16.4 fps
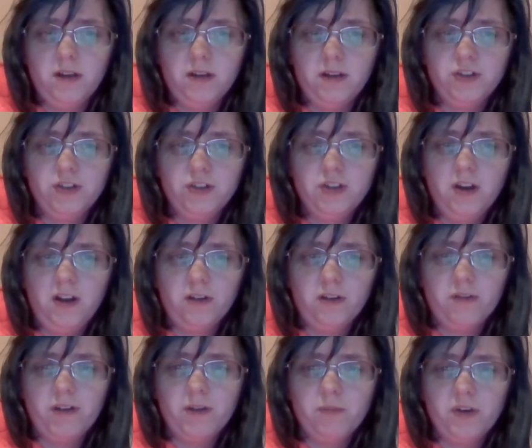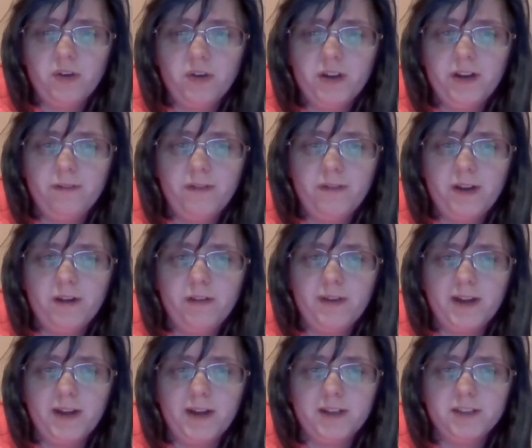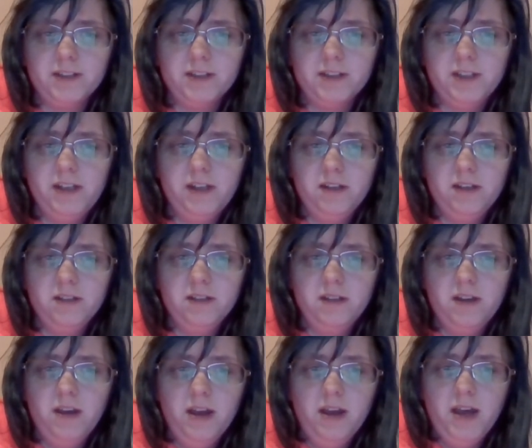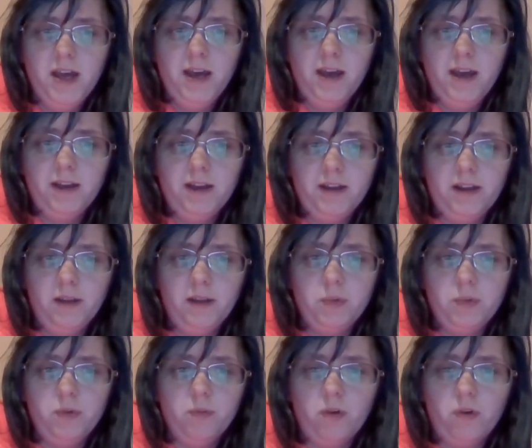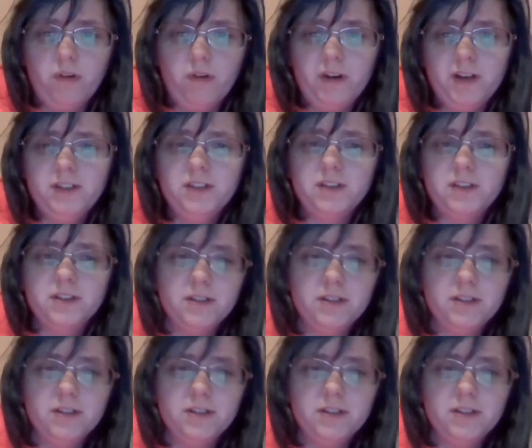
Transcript: Charlotte Greenwood in a Fairy Fantasy, Element Warriors,